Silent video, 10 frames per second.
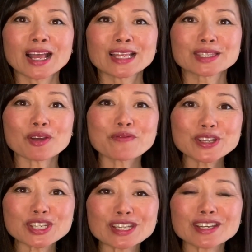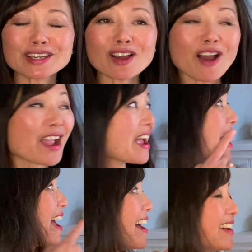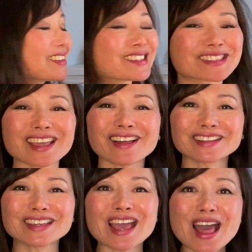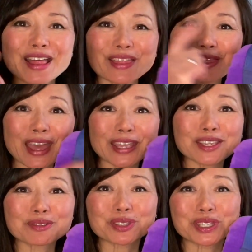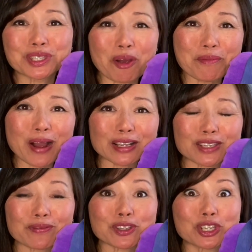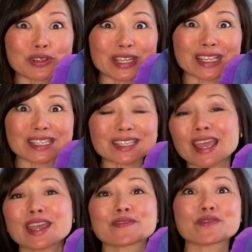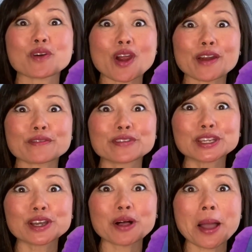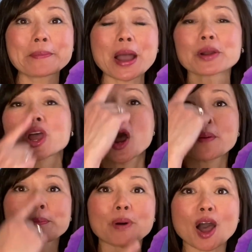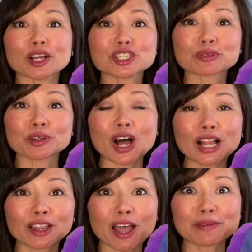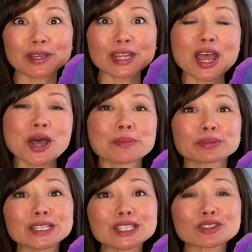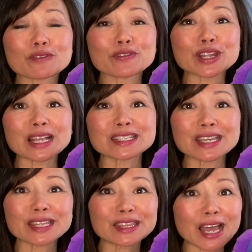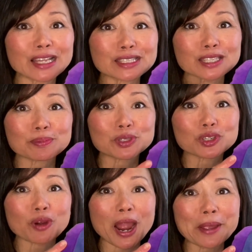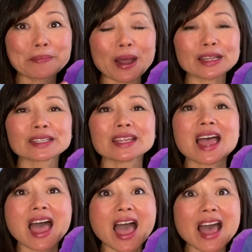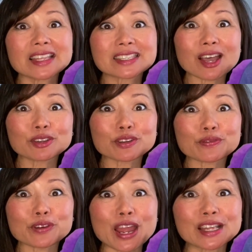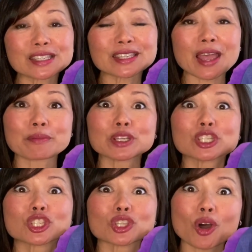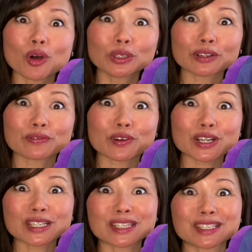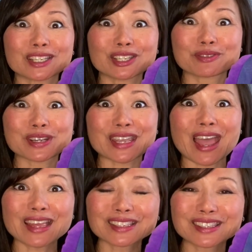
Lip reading: So Virginia and I and Skelly, thank you so much for tuning in today for our video about postural alignment. Please don't forget to hit that subscribe button and tell your friends, and we so look forward to seeing you again